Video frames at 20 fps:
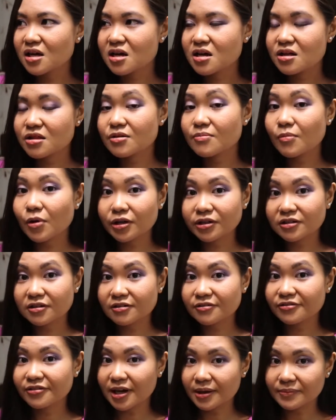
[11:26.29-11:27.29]
The
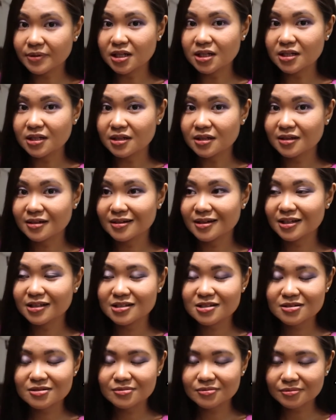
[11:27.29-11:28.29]
Modern Family.
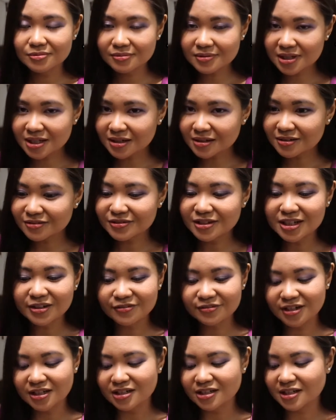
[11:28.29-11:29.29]
It's really, really
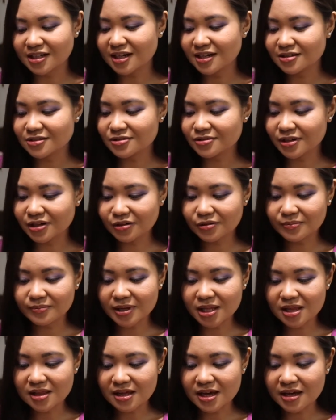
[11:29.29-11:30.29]
funny. I do
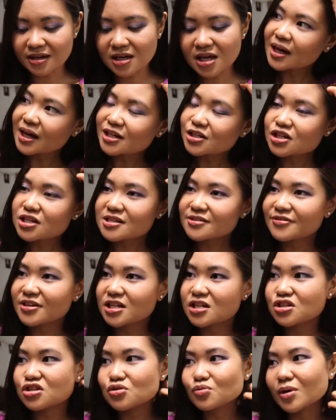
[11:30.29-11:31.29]
recommend that. I just
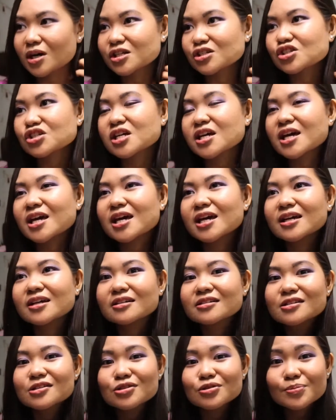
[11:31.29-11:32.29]
finished
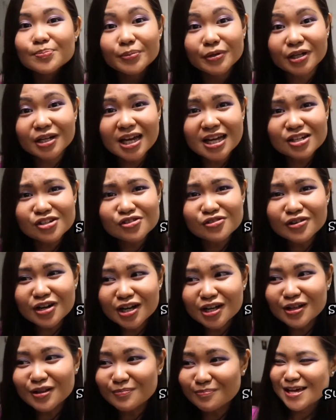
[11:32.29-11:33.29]
watching The
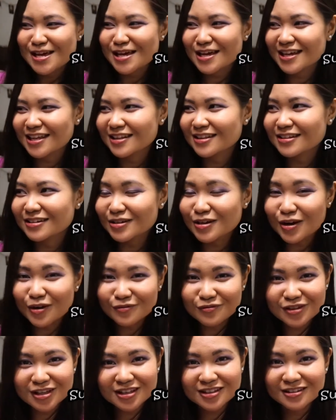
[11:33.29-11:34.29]
Supernatural in the
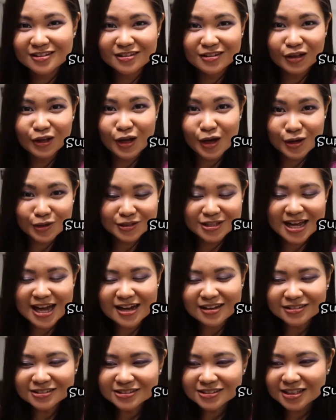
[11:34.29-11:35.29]
COVID
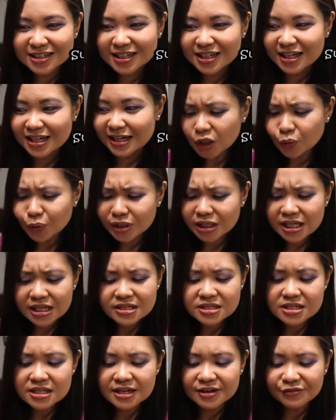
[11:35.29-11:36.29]
lockdown. What
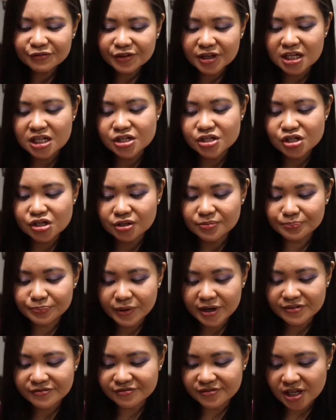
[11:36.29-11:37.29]
else did I finish on
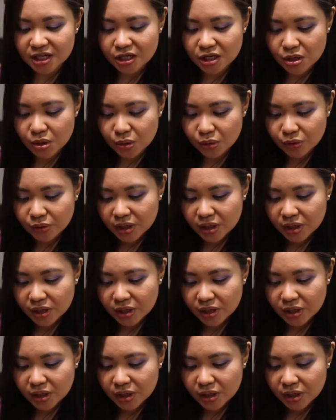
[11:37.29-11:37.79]
Prime Video?